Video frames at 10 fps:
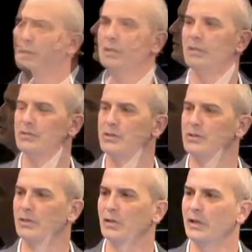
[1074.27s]
She's
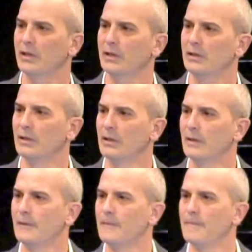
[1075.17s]
looking,
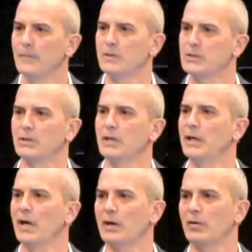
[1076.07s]
just looking
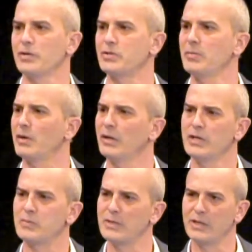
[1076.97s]
out across the room, and her
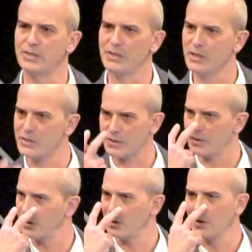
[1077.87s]
husband, he sees,
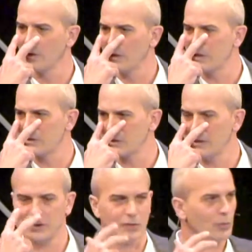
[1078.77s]
he
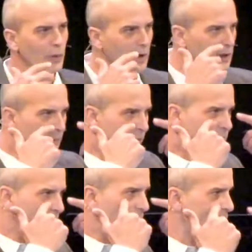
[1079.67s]
sees a welling up of
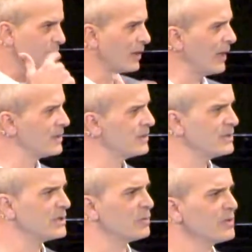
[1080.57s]
tears in her eyes. He
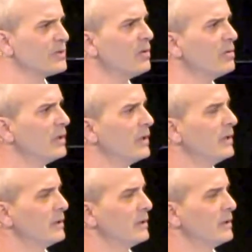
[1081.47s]
says, What's wrong, honey?